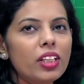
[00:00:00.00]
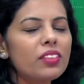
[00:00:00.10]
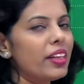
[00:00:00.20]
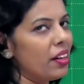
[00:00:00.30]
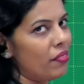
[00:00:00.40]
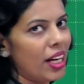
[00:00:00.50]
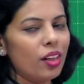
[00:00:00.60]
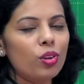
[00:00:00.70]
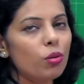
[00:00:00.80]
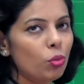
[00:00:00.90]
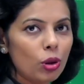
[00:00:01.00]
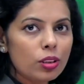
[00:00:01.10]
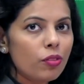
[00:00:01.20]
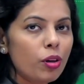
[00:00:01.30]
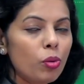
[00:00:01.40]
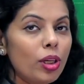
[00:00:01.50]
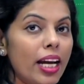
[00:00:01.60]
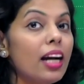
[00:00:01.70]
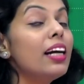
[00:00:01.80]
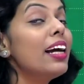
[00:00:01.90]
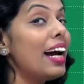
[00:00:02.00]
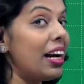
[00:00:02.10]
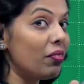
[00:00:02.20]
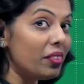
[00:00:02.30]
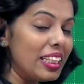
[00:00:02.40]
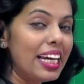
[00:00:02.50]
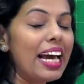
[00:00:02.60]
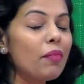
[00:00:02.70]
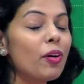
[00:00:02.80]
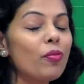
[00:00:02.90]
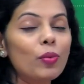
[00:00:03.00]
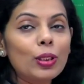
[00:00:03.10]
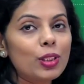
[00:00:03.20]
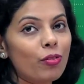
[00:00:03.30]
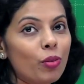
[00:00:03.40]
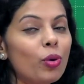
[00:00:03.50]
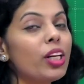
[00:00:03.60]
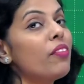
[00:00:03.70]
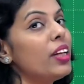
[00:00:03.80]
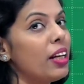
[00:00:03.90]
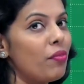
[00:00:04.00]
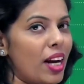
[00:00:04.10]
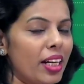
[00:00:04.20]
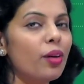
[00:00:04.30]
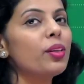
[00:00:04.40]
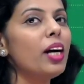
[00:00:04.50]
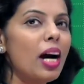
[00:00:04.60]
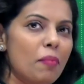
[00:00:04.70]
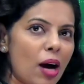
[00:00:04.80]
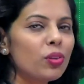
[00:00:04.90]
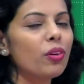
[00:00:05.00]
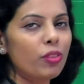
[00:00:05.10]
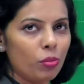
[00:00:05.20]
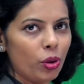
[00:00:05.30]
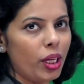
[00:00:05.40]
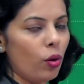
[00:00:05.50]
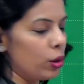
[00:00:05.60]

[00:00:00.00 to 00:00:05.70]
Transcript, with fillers: this, we can find out the moles of ammonia and with the help of moles of ammonia, we can find out the amount of ammonia